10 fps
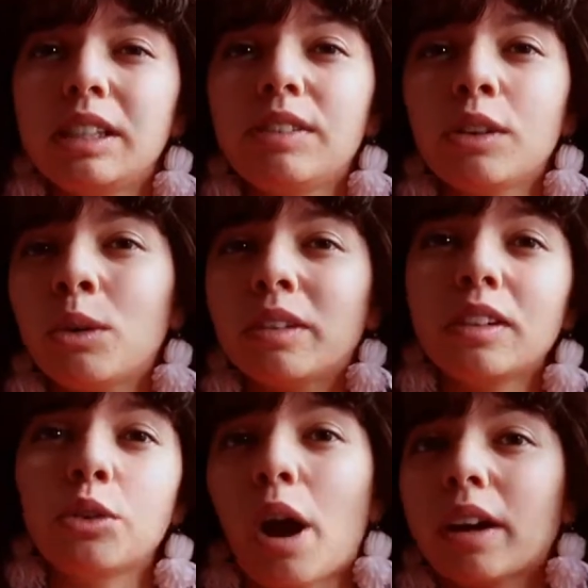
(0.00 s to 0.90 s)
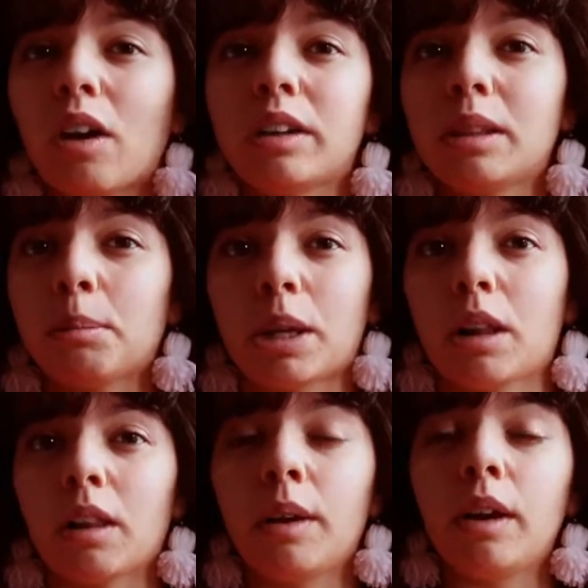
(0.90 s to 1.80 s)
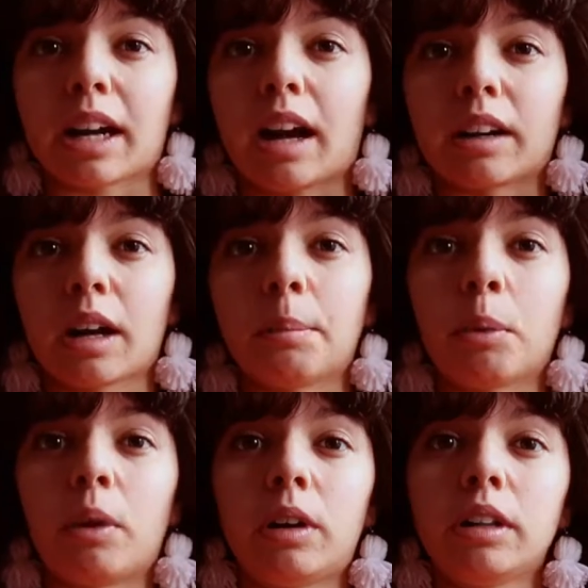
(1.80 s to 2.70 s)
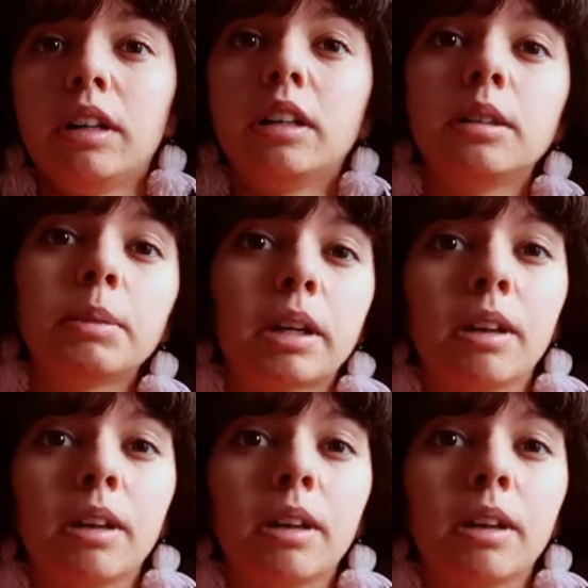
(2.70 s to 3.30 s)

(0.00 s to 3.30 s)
Even though it did drag on in the middle and I kind of got bored in the middle,